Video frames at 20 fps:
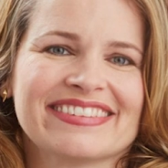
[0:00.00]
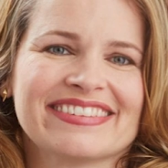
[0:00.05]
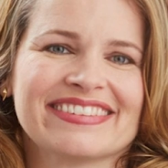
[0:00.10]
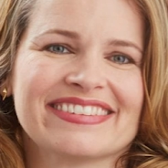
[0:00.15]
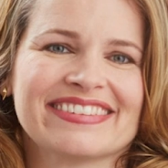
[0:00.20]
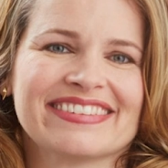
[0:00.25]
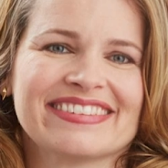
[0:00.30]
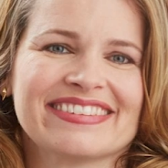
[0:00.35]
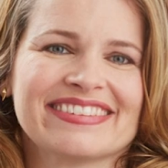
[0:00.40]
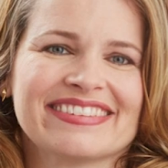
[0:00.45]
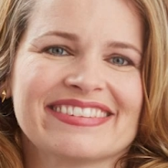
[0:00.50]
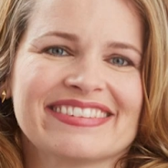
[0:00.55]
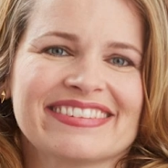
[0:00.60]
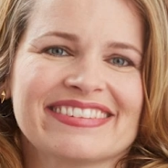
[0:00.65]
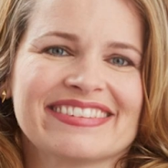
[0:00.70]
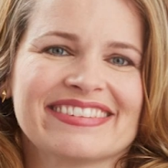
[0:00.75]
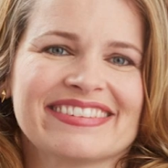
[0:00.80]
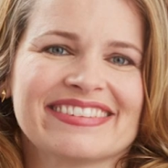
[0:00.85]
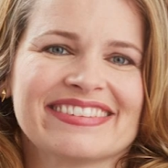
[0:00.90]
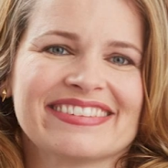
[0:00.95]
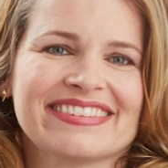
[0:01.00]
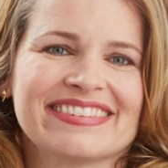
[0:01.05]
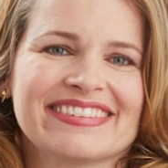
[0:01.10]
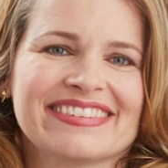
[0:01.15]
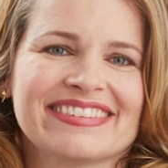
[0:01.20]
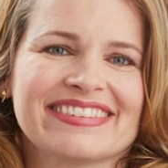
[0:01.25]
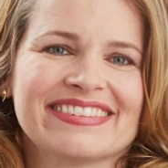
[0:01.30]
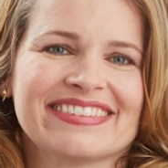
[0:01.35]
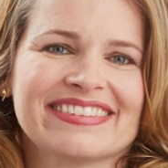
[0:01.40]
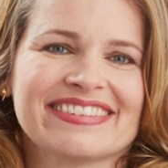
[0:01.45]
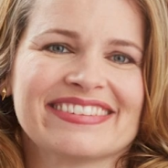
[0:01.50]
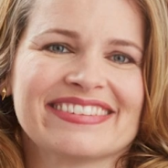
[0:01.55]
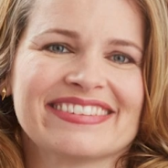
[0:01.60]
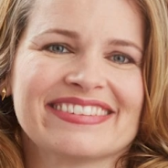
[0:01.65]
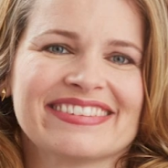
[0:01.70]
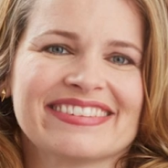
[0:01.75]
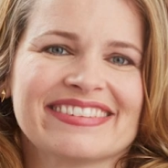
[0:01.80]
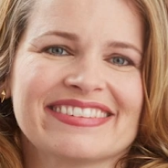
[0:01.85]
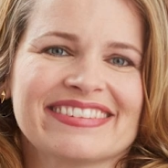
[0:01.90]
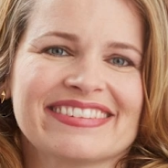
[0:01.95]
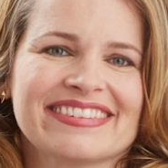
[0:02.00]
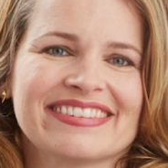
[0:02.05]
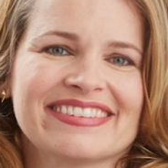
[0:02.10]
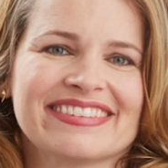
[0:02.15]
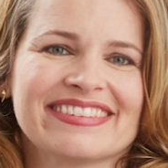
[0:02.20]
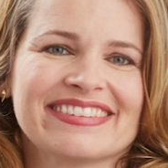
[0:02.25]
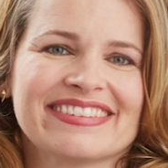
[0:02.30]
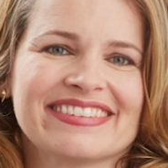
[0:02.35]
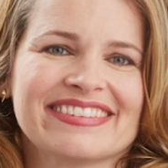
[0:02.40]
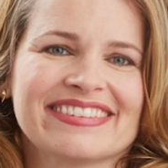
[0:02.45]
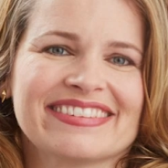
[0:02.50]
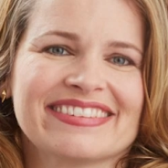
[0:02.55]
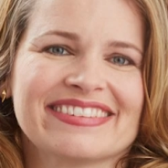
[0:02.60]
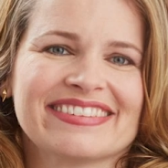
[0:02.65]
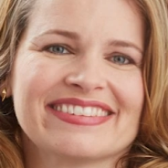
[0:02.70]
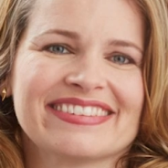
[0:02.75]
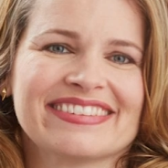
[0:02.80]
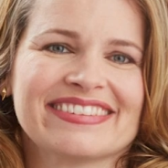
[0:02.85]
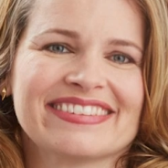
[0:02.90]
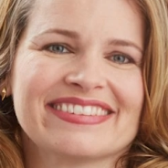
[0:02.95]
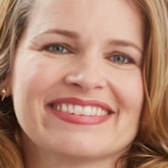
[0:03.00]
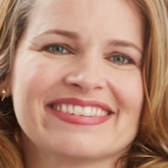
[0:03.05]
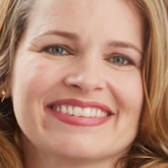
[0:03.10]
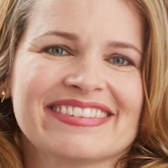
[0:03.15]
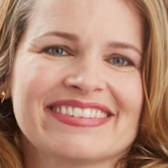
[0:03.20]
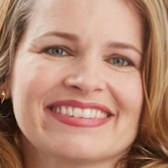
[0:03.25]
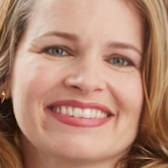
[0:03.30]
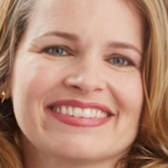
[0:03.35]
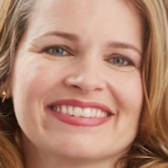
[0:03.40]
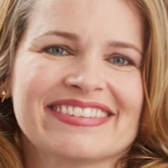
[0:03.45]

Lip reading: This person isn't speaking.